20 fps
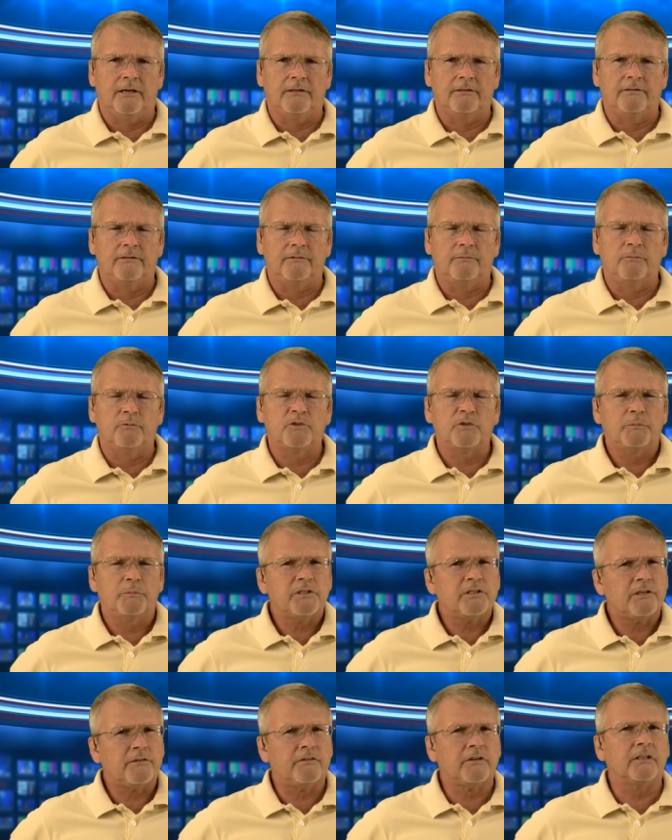
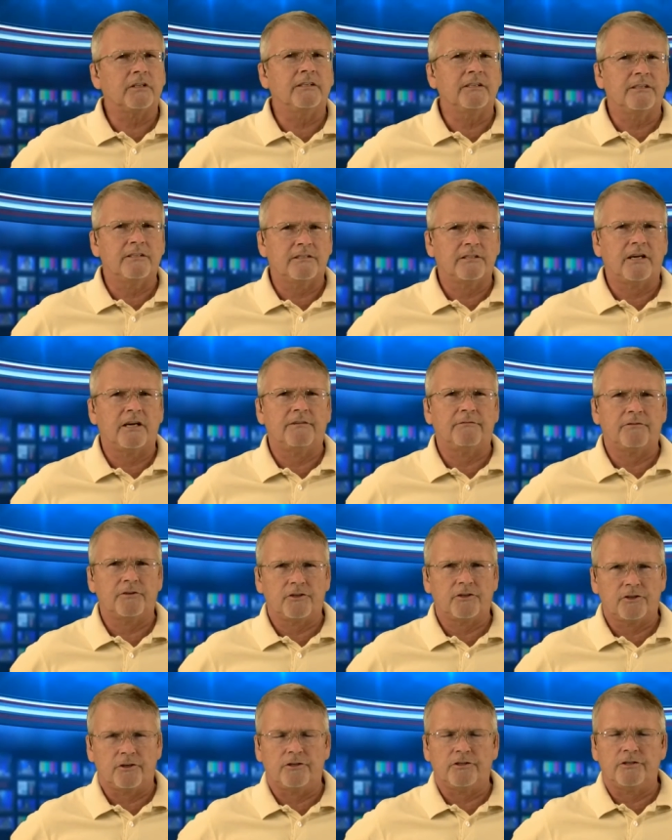specifically designed for
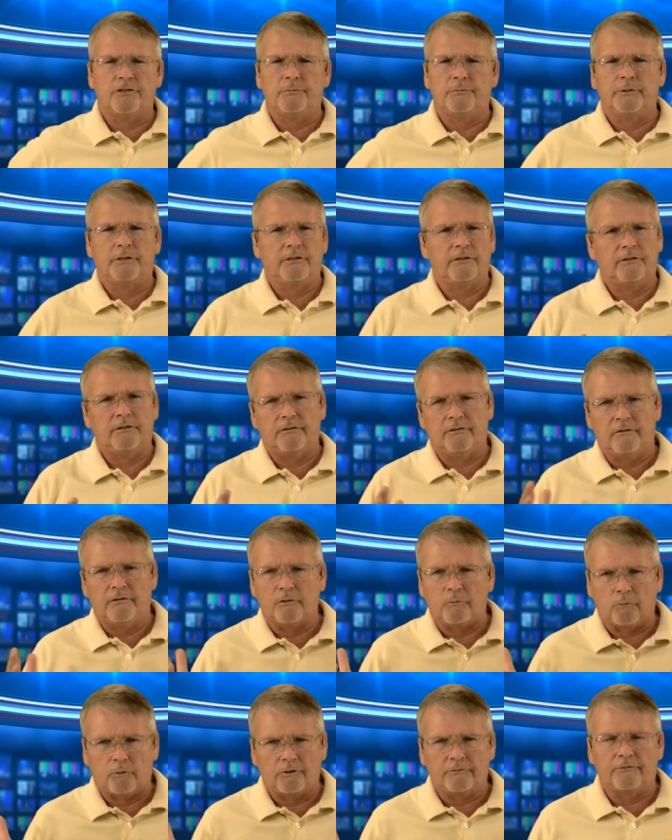churches, but could
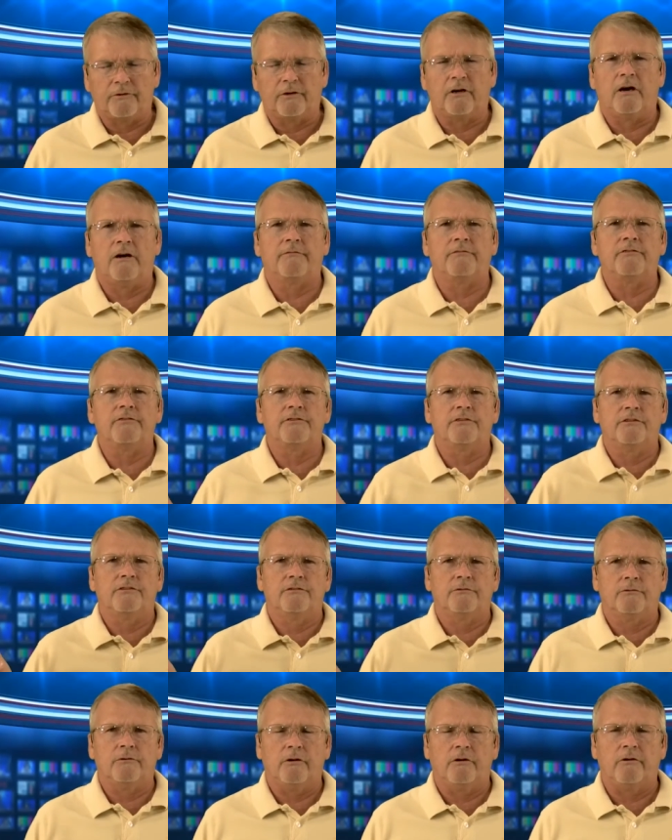work for conferences
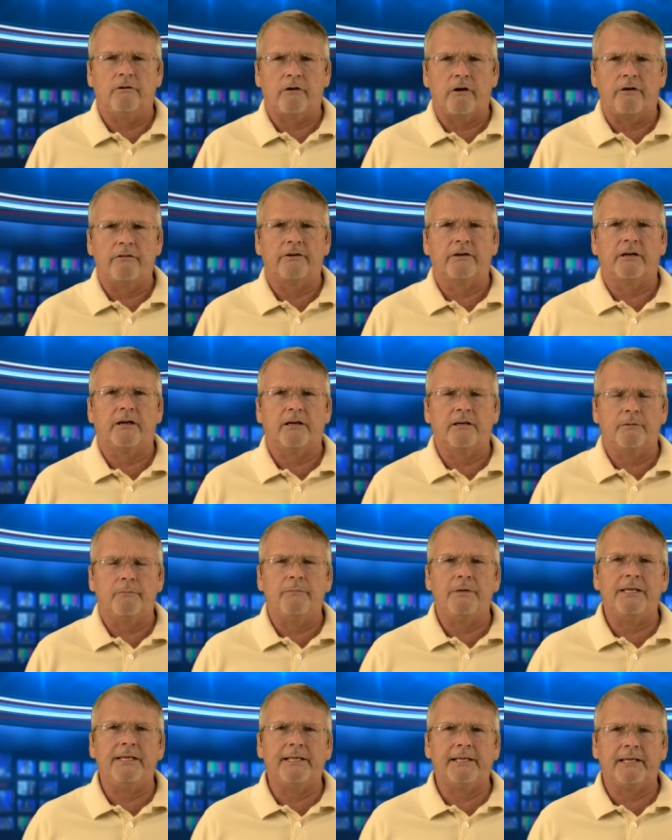or other kind of
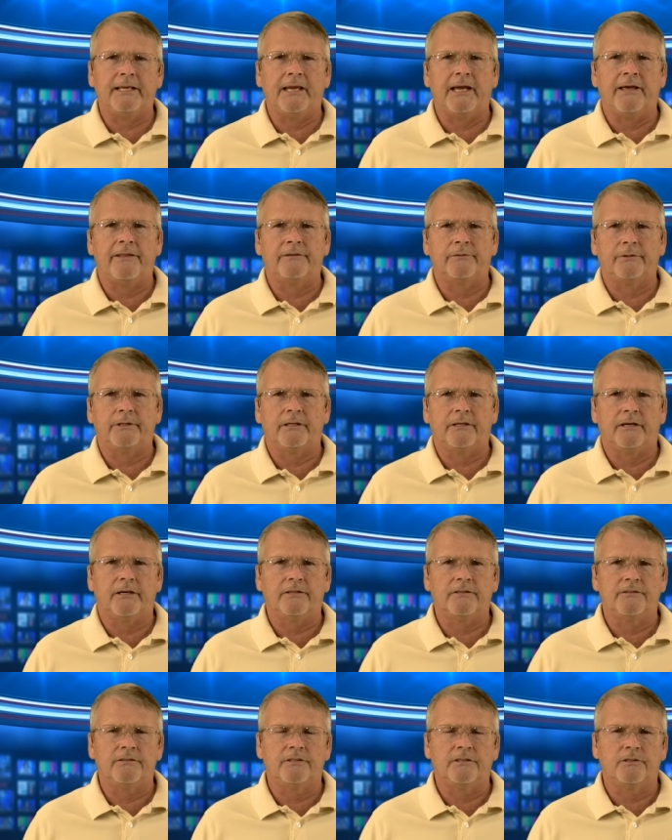meeting, gathering kind
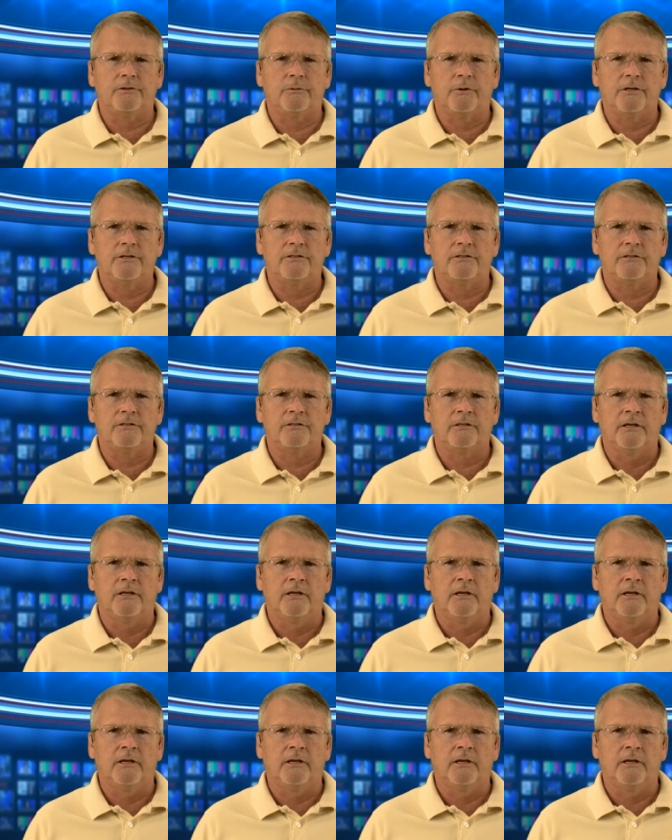of situations,